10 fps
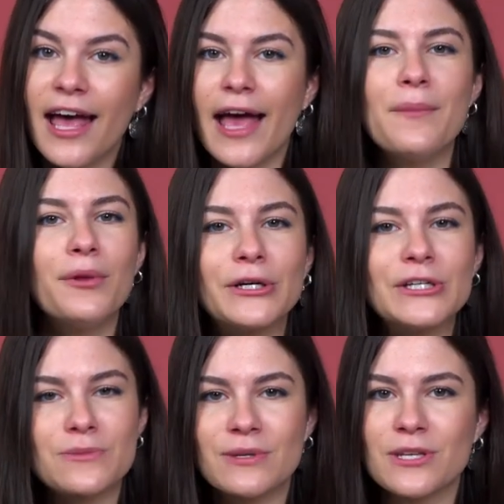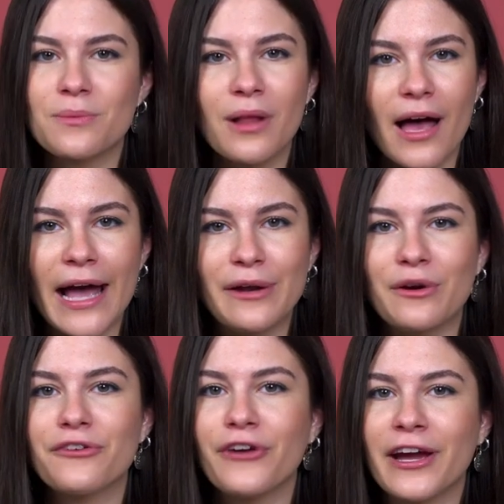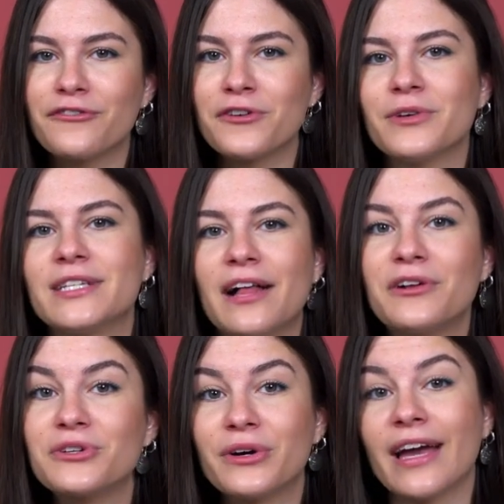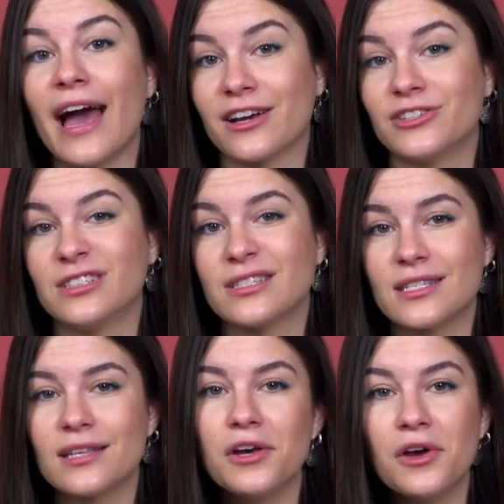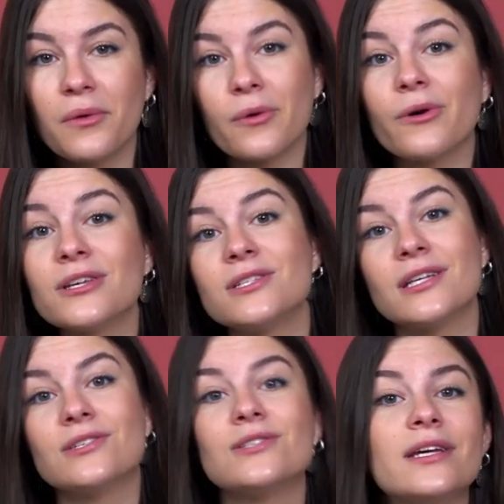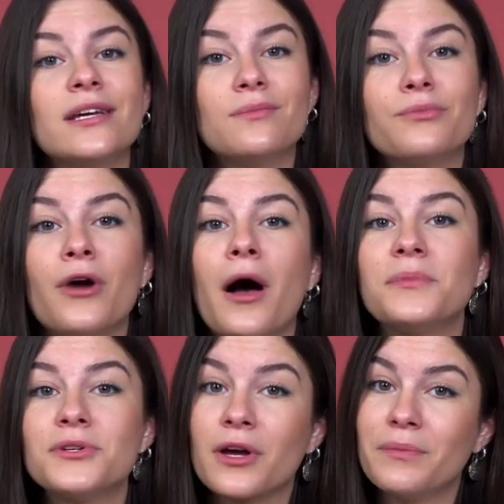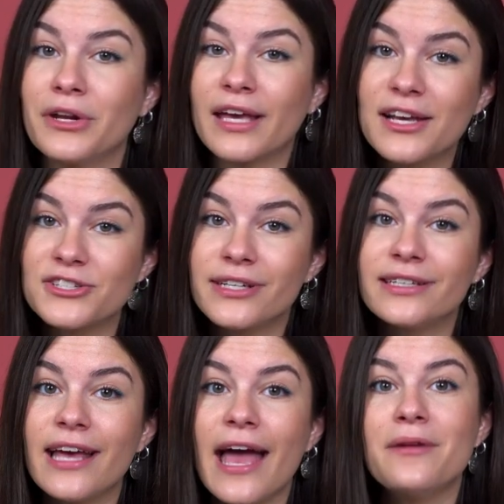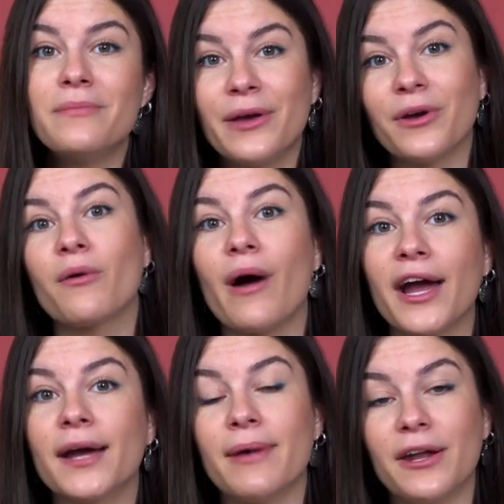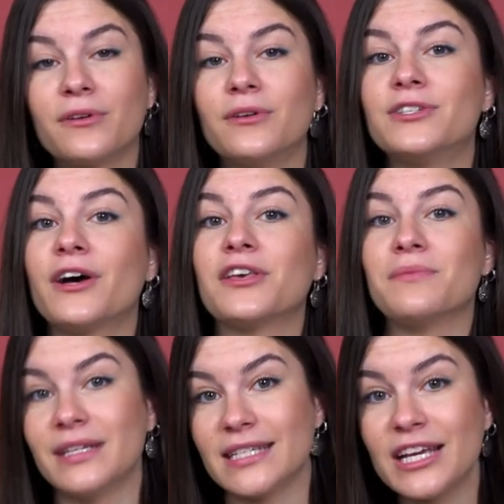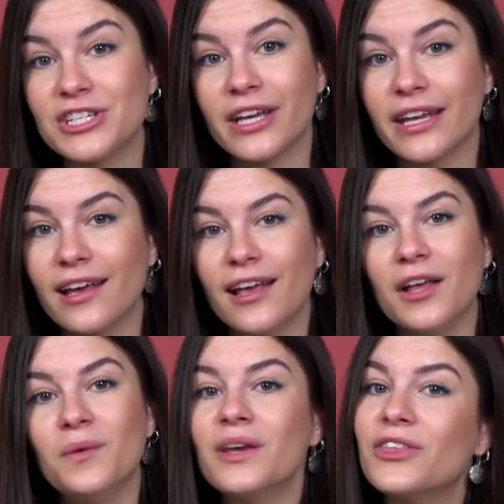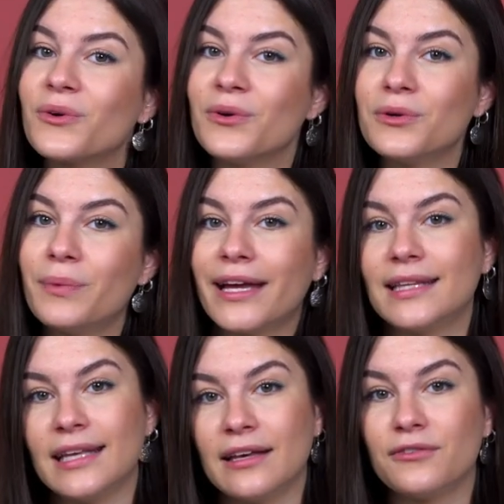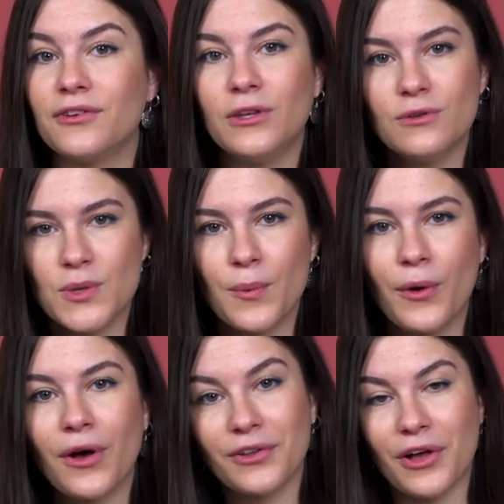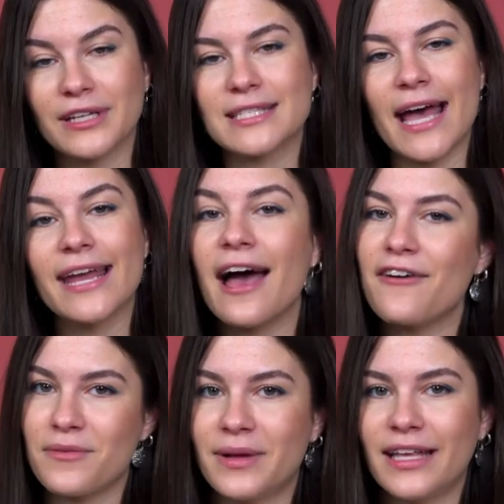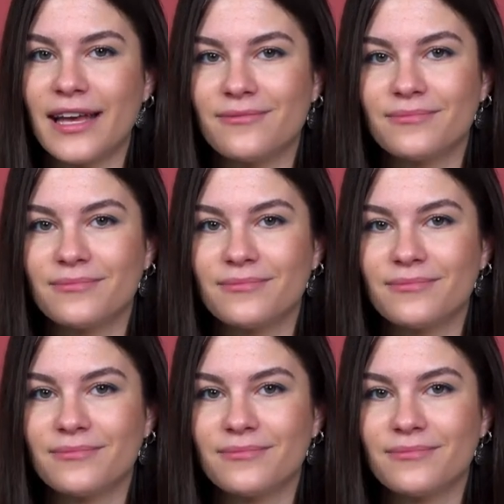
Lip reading: Employers must comply or refrain from retaliatory actions. Requests necessitate prompt communication and may require medical documentation with accrued paid leave usable alongside FMLA.